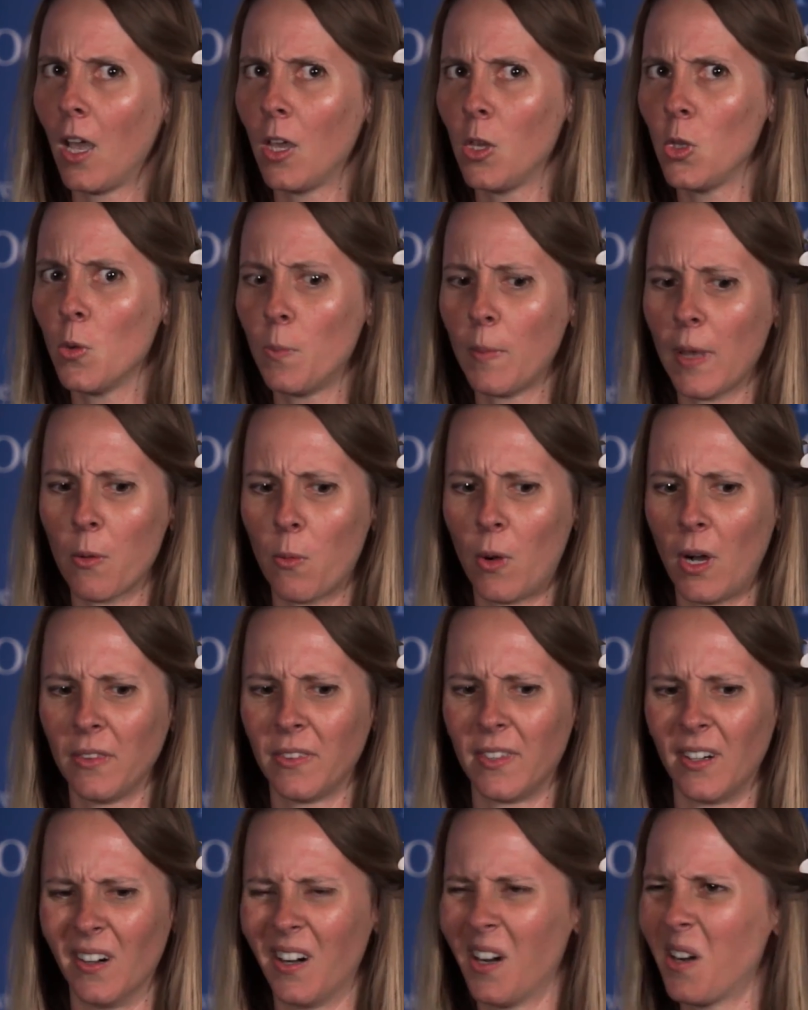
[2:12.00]
You may
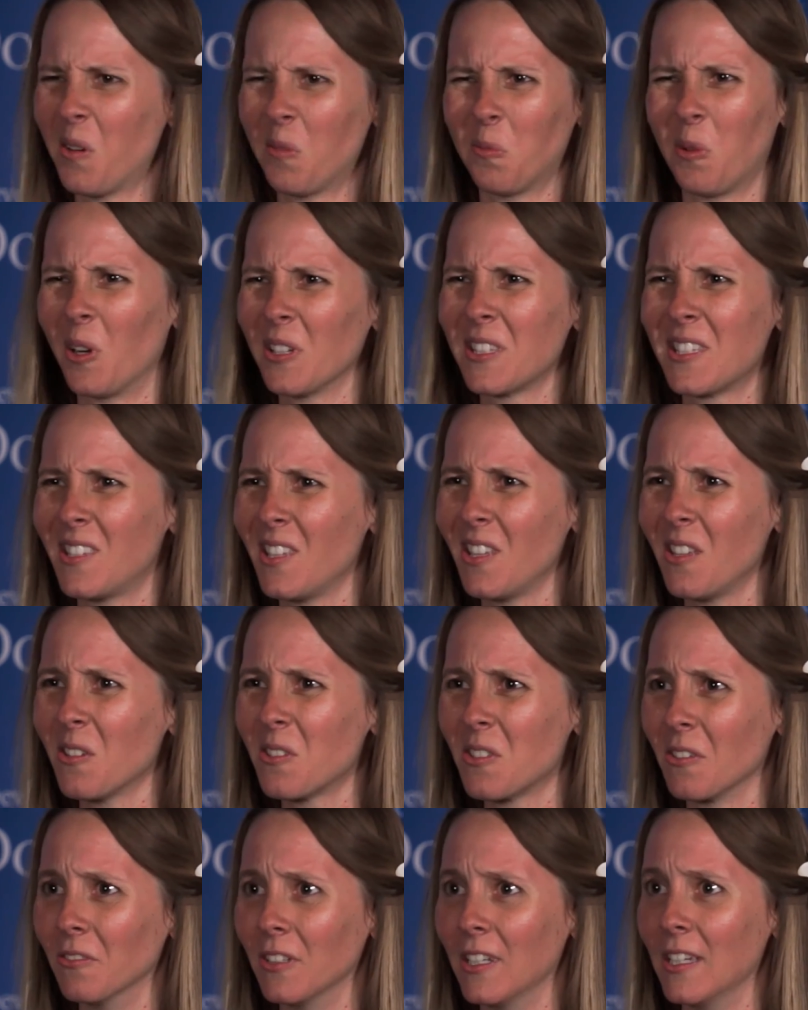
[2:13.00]
wonder, what's the
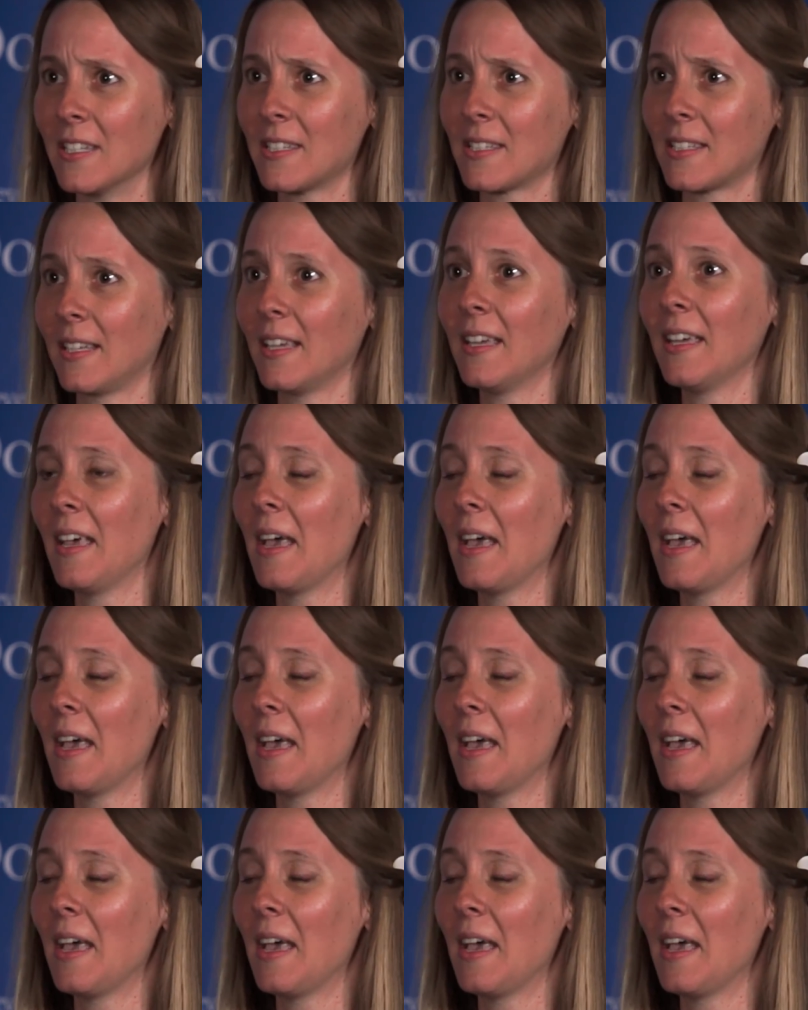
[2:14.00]
use of this?